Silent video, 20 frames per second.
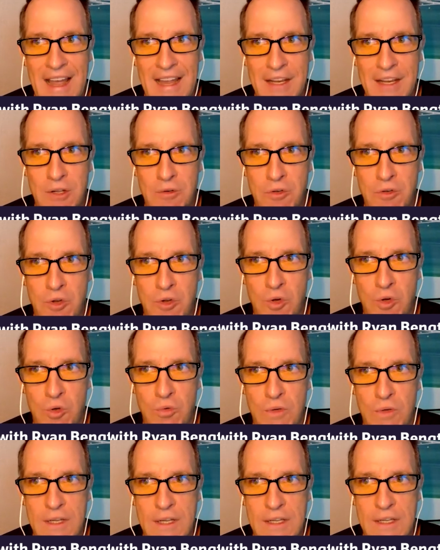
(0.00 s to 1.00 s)
And I don't
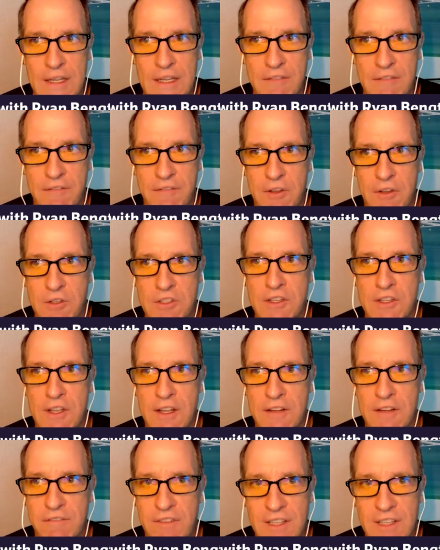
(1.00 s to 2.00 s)
know if
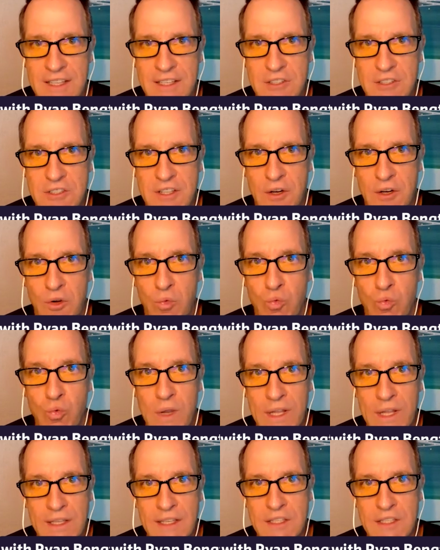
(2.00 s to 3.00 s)
there's enough leaders that
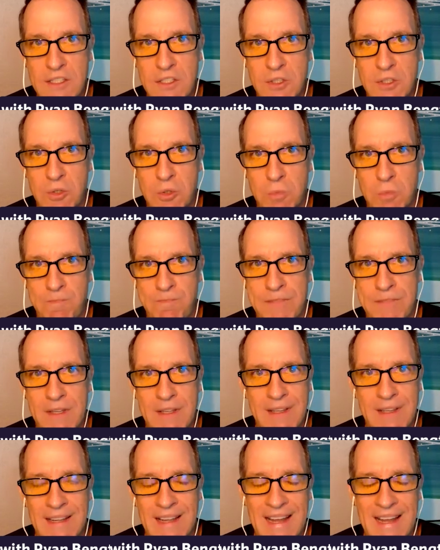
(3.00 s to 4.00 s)
are willing to,
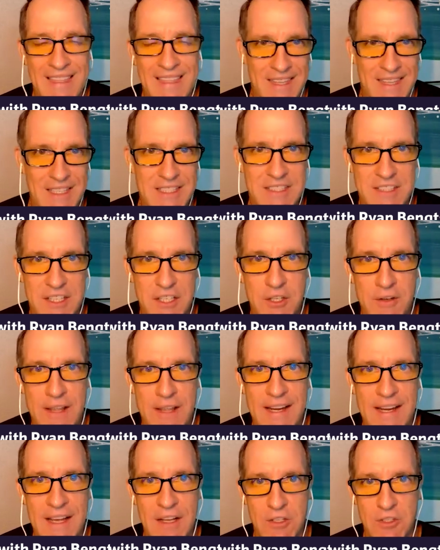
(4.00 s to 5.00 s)
I think
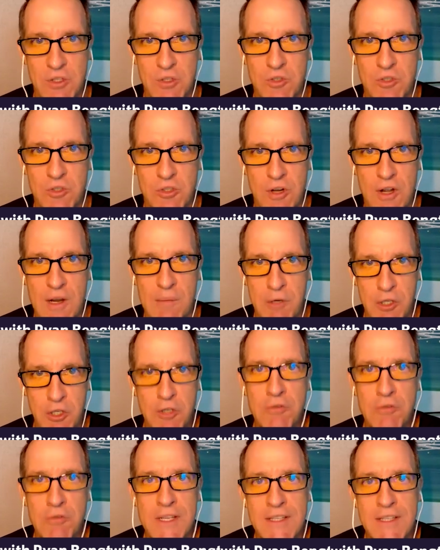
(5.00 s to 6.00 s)
stick your neck out is too
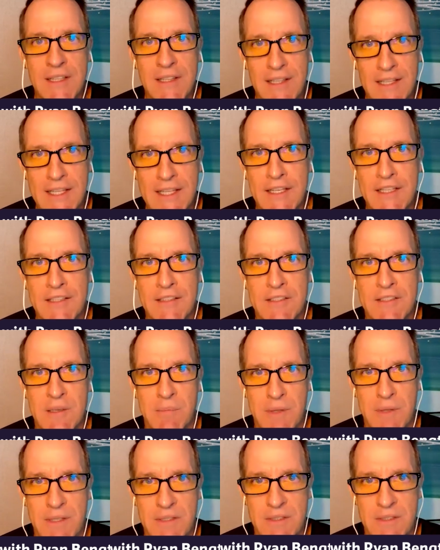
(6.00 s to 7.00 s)
strong, but you need to lean
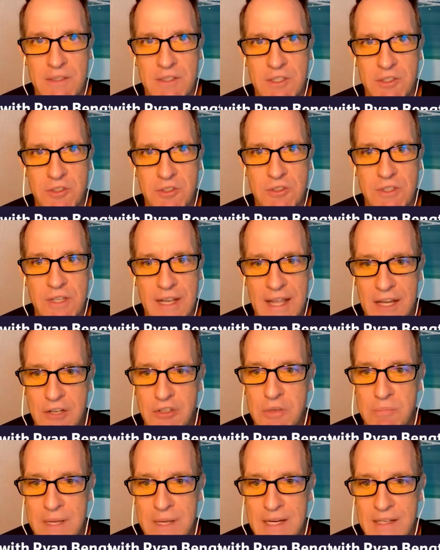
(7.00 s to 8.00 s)
into some of these
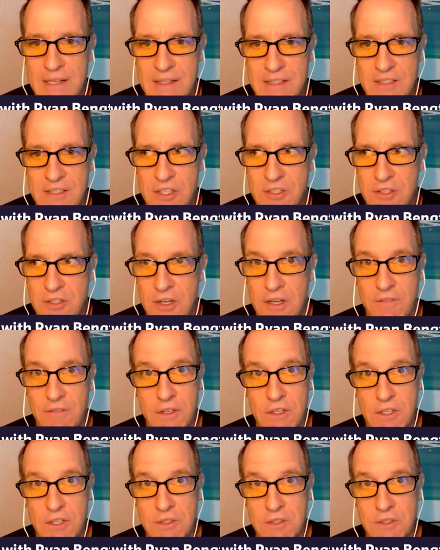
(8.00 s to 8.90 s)
decisions and actually make a decision.